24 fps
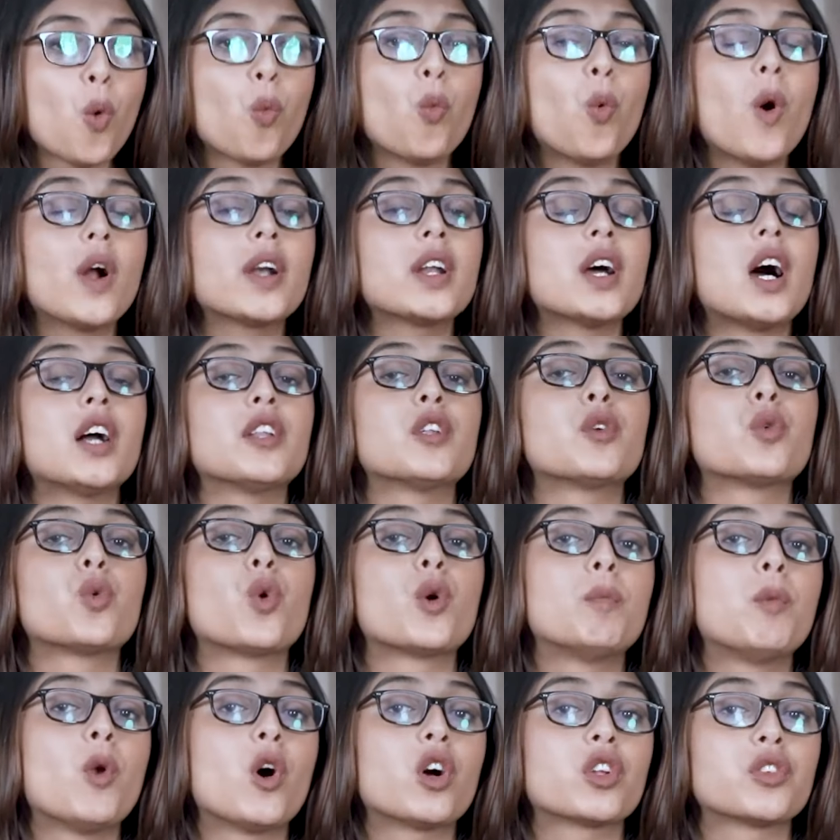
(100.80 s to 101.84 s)
What are the
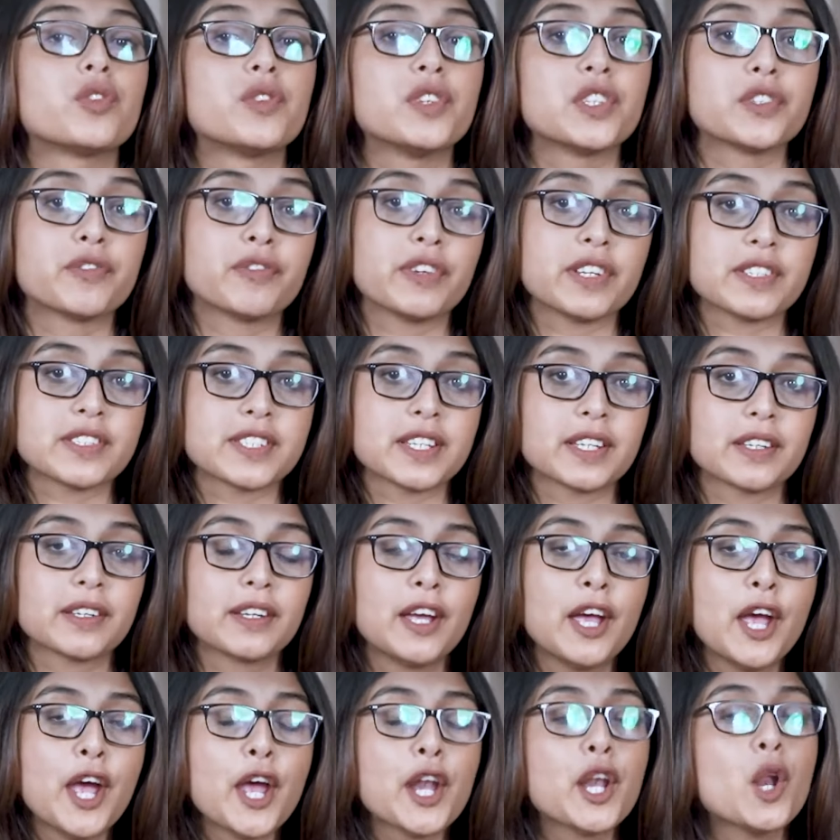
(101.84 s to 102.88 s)
roadblocks we are facing?
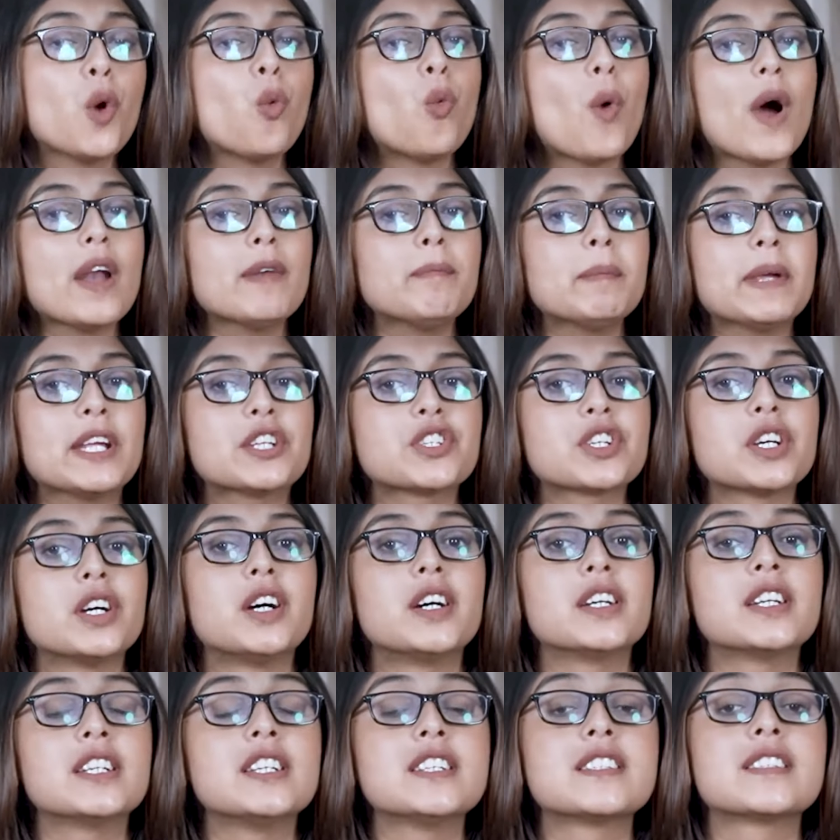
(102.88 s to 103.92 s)
Now, one major
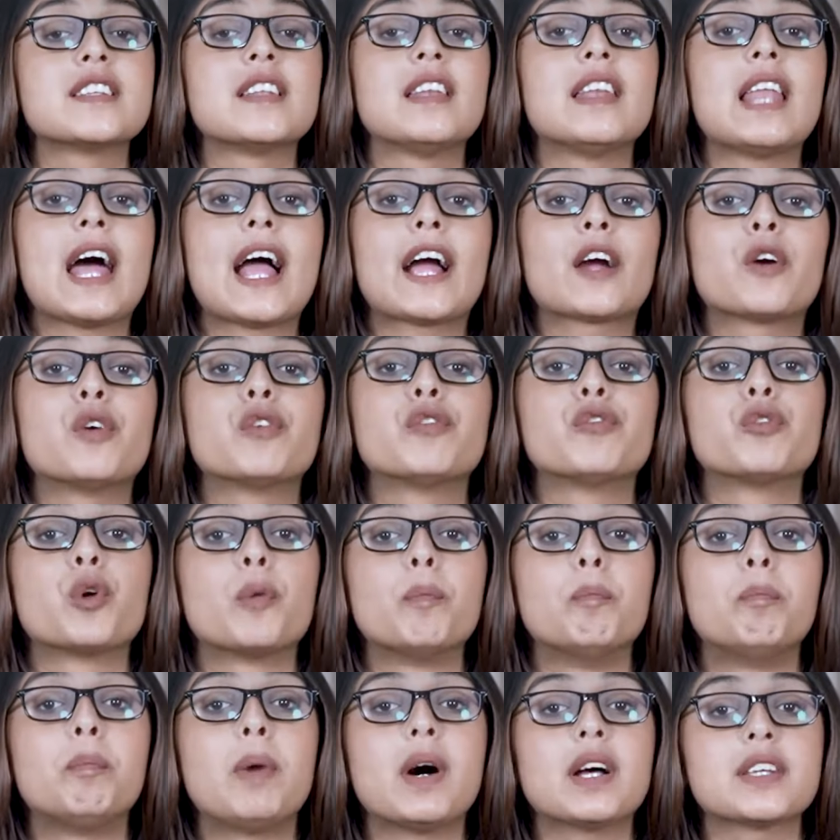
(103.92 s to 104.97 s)
hurdle is the lack of
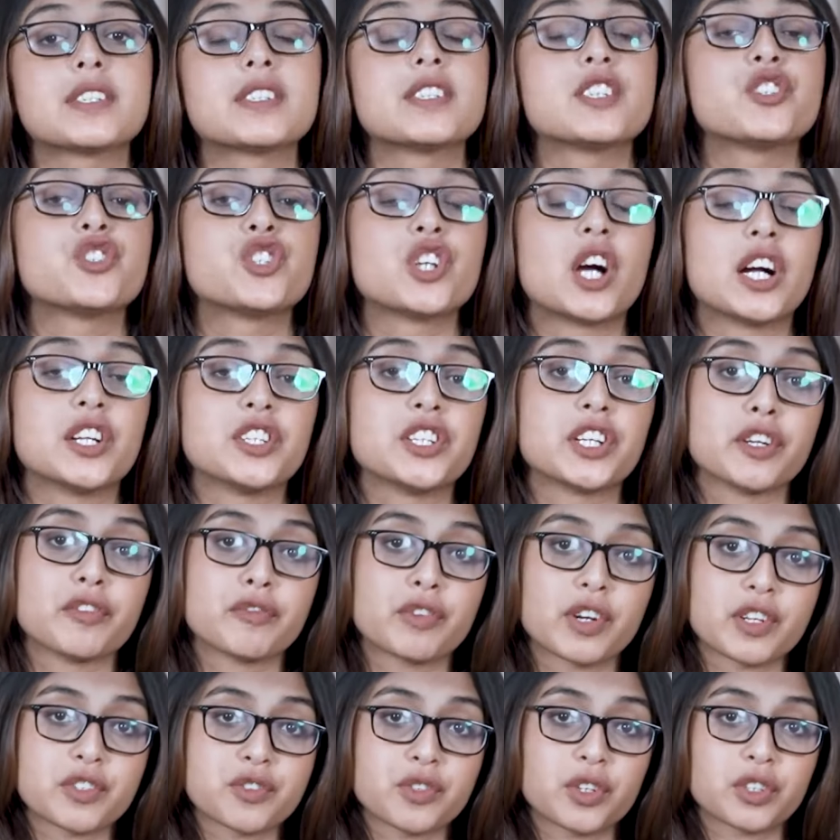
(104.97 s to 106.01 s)
robust charging
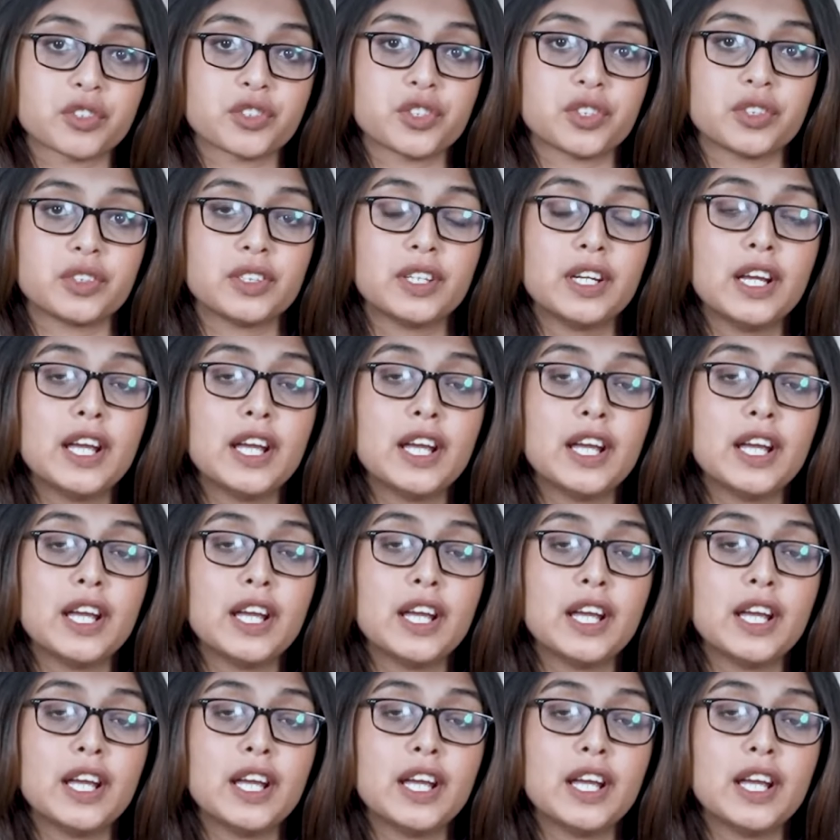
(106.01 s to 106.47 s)
infrastructure.